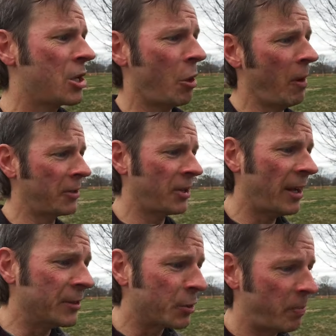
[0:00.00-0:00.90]
go
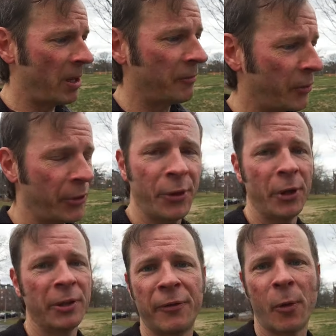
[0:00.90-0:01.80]
outside and spin for
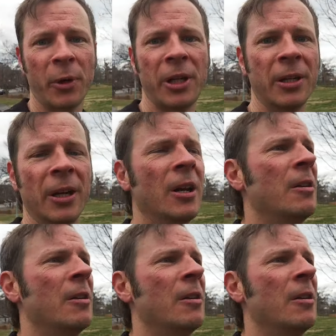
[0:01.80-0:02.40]
thirty, forty,